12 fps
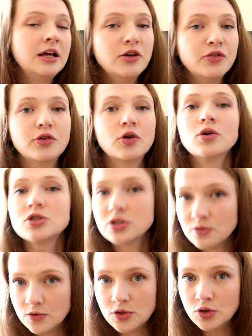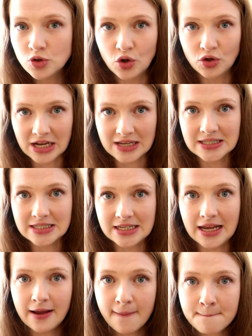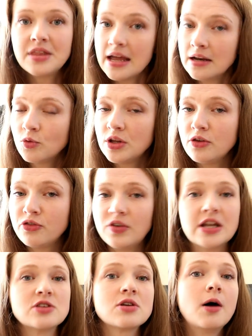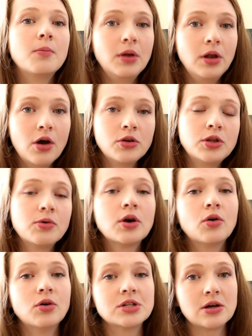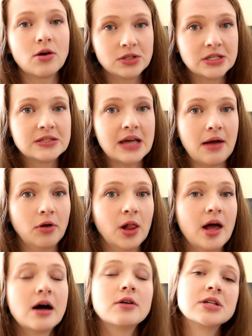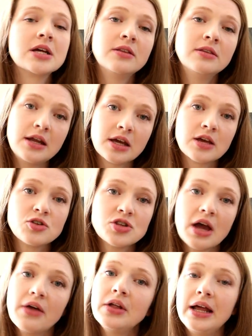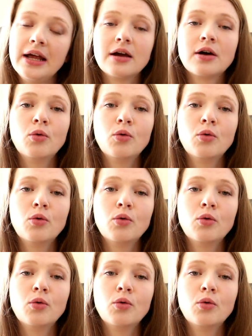If not, use Audacity. Then when you've finished, upload the recording onto SoundCloud. Then you can share the link